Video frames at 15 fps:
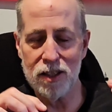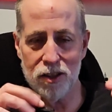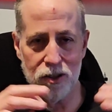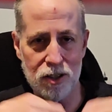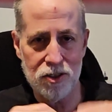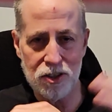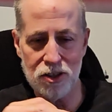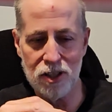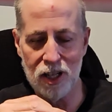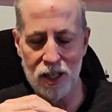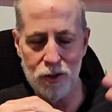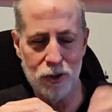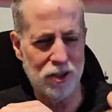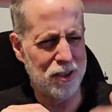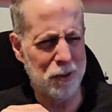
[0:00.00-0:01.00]
There is a
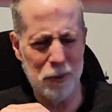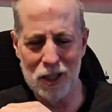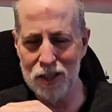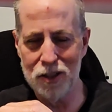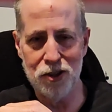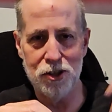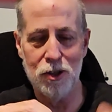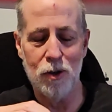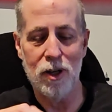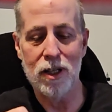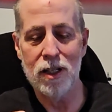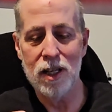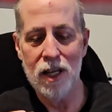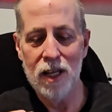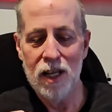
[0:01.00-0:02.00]
tolerance. I'm not going to show
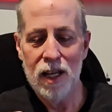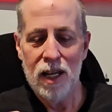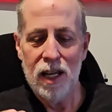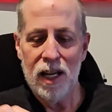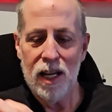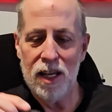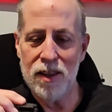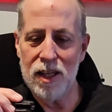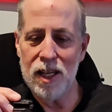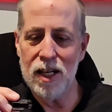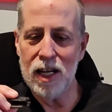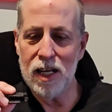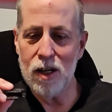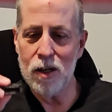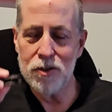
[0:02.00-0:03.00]
it. And then
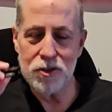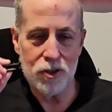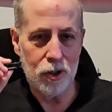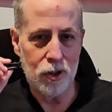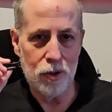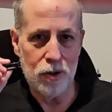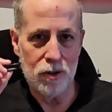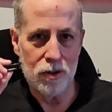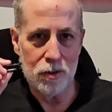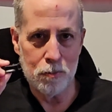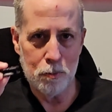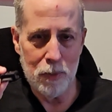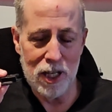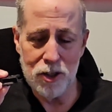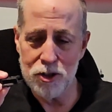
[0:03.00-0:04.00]
I also
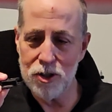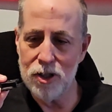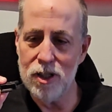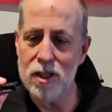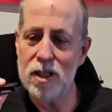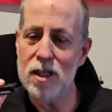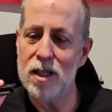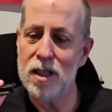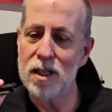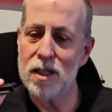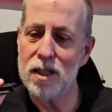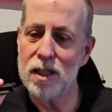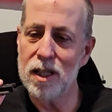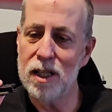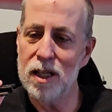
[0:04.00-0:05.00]
measured
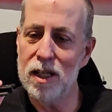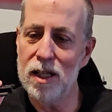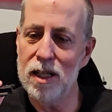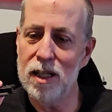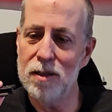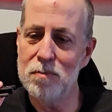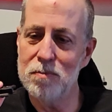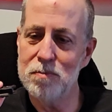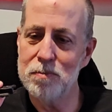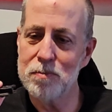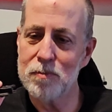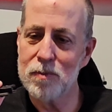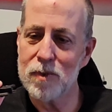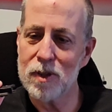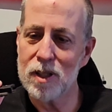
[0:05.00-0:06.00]
to
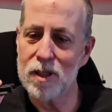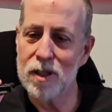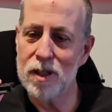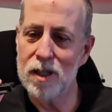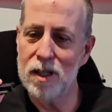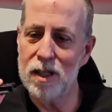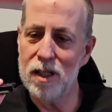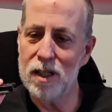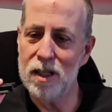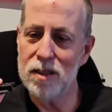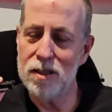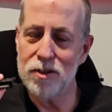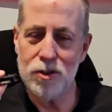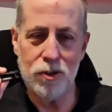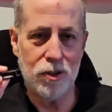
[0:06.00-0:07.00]

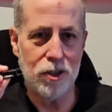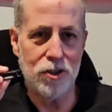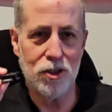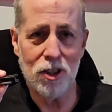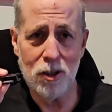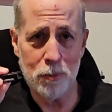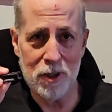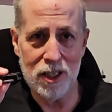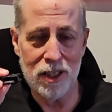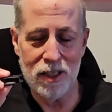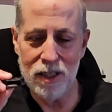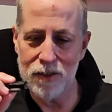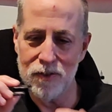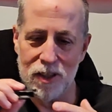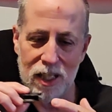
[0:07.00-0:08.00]
determine
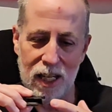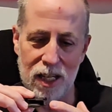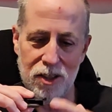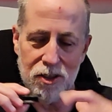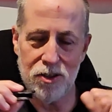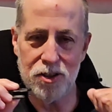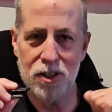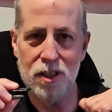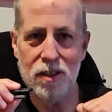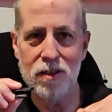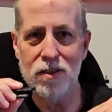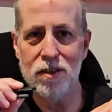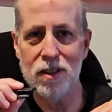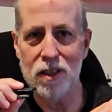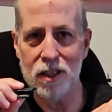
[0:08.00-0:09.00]
if the gauge is
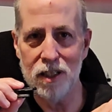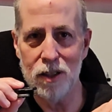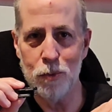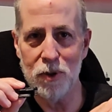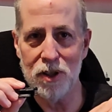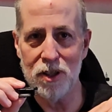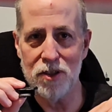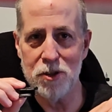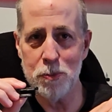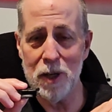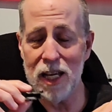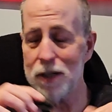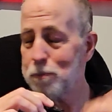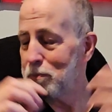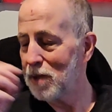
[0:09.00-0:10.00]
within
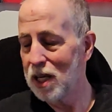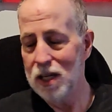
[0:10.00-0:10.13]
spec.